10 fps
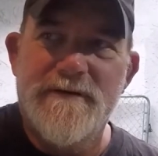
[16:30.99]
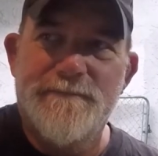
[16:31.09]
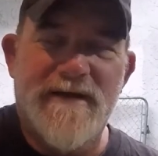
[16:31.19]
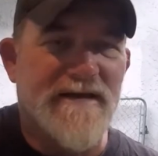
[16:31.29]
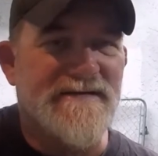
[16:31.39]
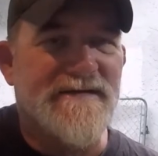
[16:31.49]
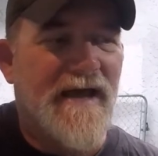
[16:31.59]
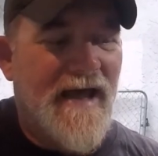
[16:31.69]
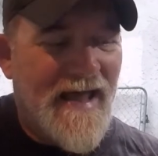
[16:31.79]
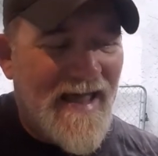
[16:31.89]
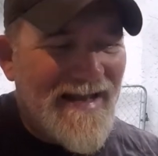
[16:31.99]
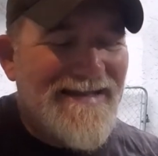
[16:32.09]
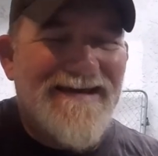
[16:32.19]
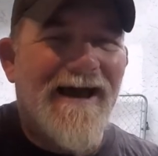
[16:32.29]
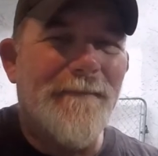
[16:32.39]
Because
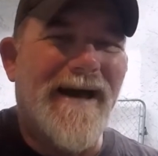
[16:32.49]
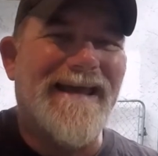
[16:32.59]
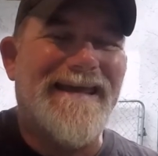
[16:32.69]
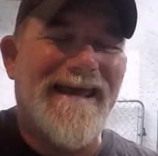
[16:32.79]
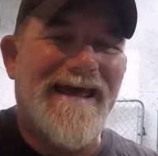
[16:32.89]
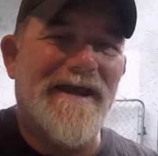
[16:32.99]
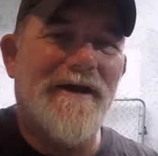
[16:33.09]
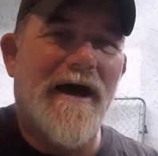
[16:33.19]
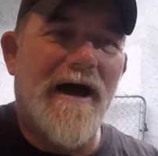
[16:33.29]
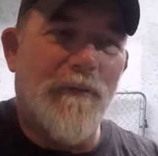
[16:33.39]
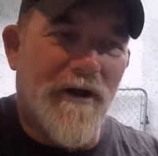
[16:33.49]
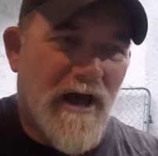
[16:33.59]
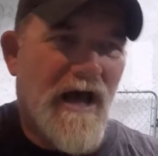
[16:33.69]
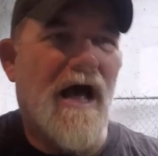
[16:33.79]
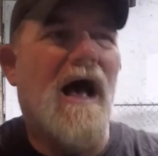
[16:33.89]
anytime I can, I want
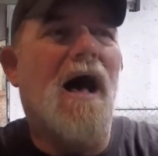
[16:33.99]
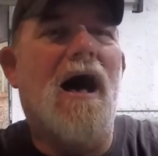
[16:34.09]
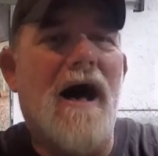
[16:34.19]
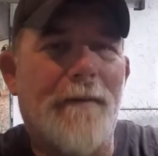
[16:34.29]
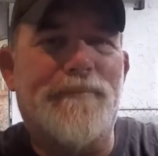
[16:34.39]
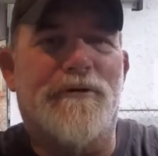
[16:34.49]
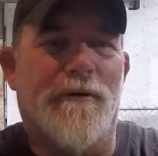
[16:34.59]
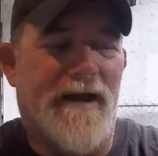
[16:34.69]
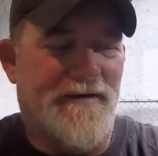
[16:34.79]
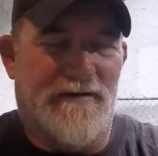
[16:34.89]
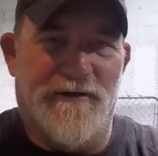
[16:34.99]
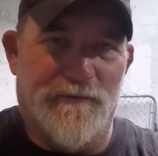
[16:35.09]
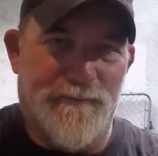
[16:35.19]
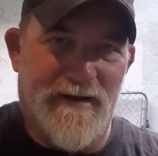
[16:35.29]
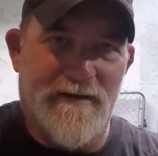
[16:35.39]
to upgrade a
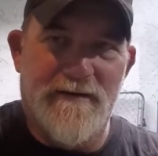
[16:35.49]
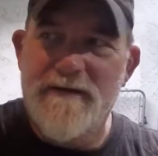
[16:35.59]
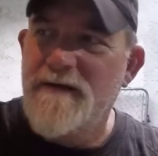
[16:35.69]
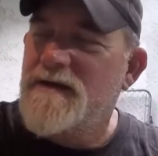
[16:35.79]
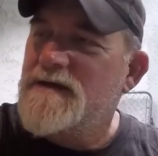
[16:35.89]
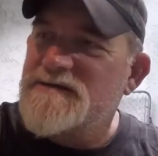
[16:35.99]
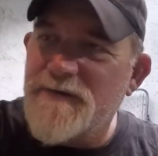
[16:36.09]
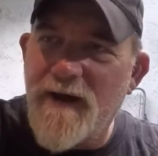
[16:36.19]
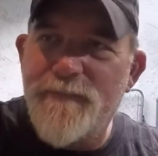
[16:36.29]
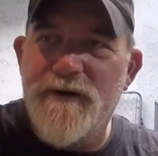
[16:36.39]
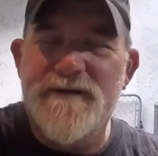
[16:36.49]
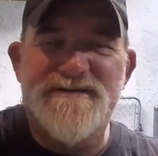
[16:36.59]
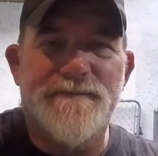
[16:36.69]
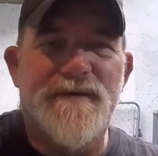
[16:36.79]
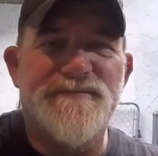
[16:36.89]
little bit. So I put in
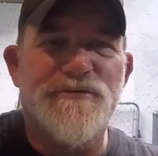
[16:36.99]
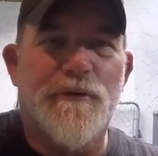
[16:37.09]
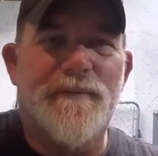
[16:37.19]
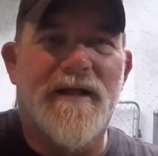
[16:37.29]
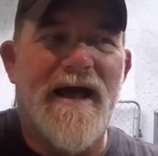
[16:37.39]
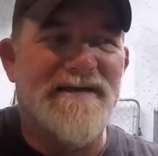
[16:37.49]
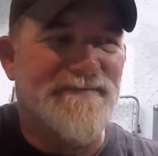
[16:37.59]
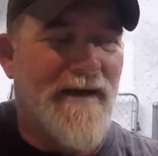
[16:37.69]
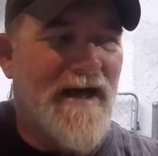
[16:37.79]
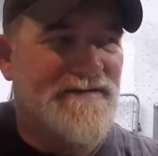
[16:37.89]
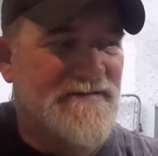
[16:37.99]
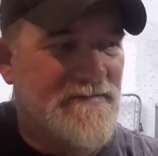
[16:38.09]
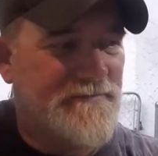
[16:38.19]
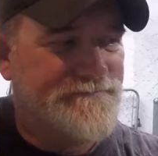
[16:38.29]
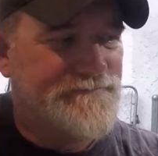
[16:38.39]
some absorbed glass mats.
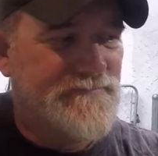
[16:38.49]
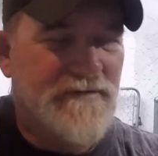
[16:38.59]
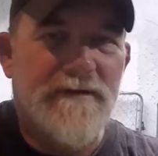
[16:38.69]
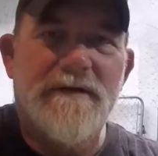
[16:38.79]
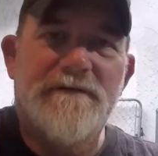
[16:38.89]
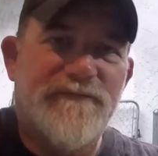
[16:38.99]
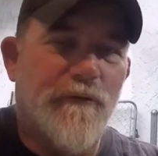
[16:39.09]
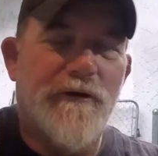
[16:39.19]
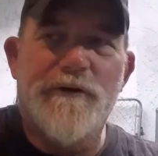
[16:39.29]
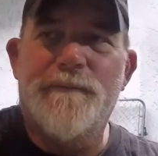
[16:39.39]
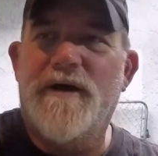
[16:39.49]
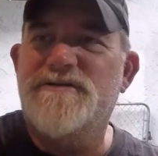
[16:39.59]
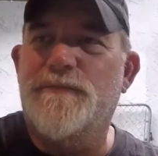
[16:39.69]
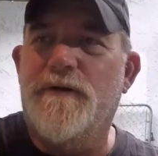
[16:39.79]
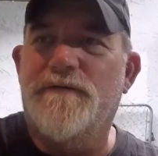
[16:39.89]
$400
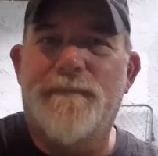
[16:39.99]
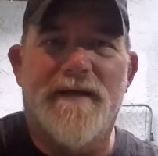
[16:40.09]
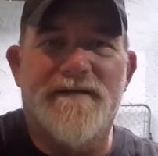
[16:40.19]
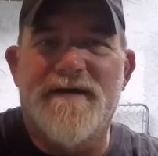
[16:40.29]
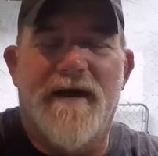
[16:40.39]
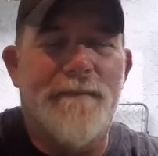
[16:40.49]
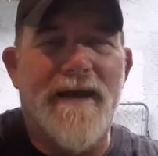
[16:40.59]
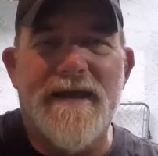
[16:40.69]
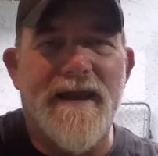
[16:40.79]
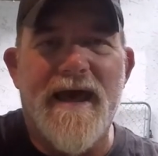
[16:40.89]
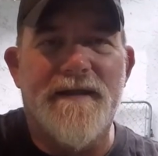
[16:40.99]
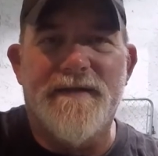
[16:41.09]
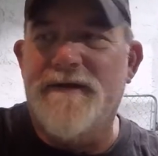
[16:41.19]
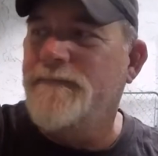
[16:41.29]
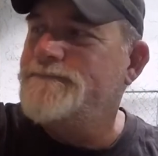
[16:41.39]
worth by the time I get out of
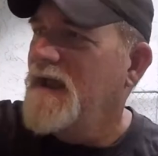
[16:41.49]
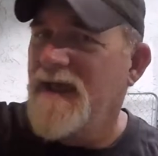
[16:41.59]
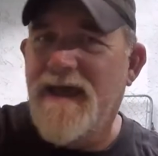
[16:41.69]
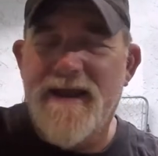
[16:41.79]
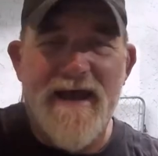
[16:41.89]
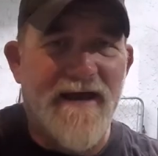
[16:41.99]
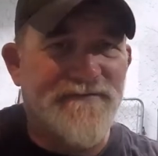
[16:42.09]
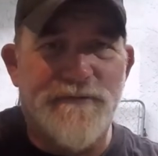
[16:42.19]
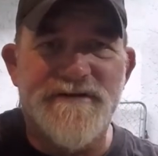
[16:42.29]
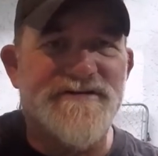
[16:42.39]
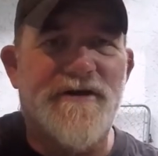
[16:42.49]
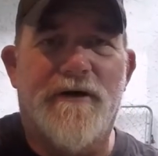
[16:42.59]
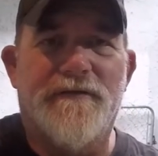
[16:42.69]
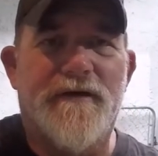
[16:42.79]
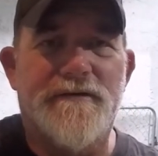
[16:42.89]
there. And I have to
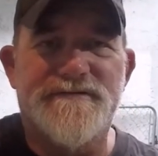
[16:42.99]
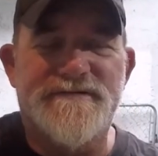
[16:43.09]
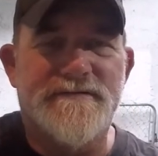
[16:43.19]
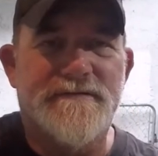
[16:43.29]
install those.